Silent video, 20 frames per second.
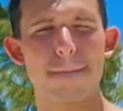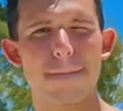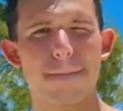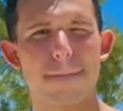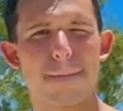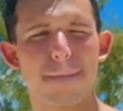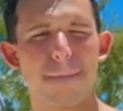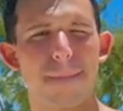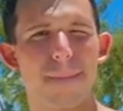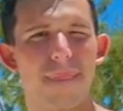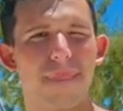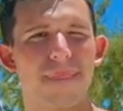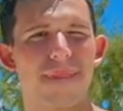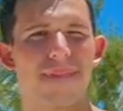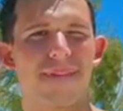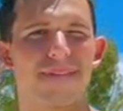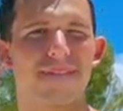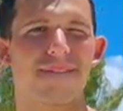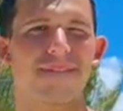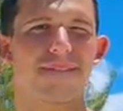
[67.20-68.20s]

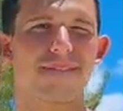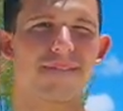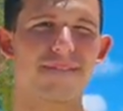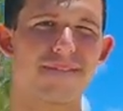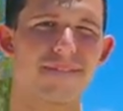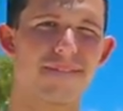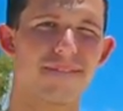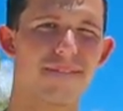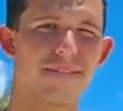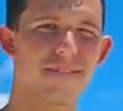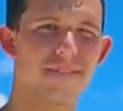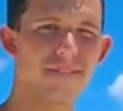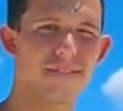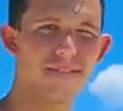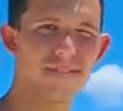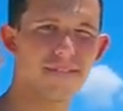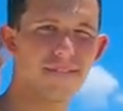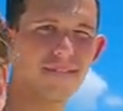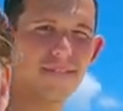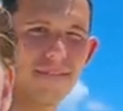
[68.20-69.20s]

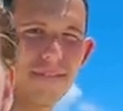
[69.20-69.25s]
No words are spoken by the person on screen.